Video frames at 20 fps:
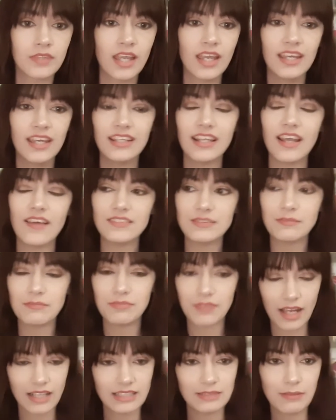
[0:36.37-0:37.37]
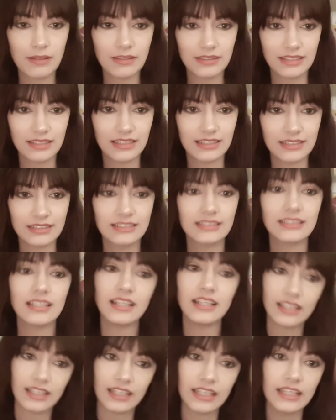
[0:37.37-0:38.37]
And I have some thoughts about this,
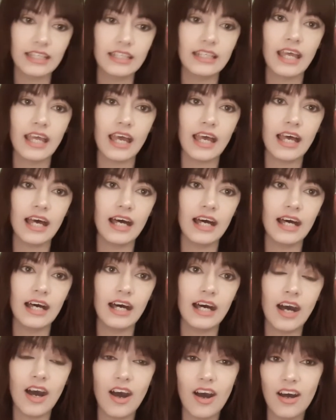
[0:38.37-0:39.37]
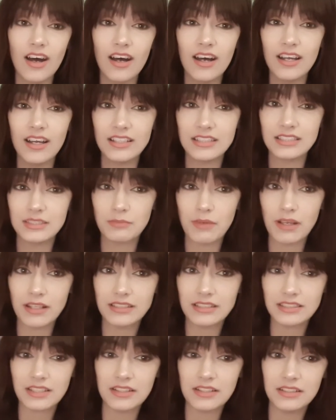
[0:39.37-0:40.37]
again, as well
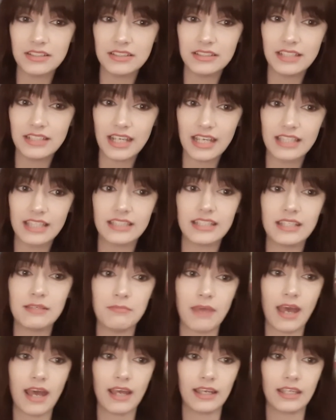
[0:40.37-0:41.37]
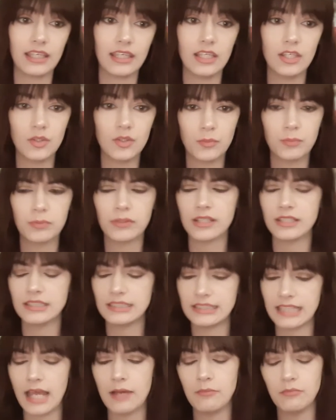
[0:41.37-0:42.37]
as on Anthony Mackie, who plays
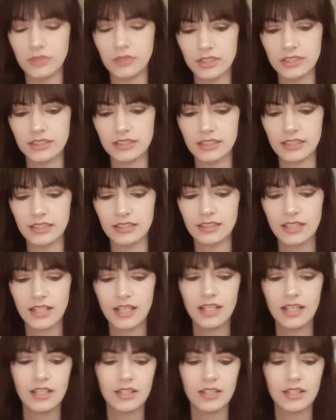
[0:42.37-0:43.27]
Sam Wilson,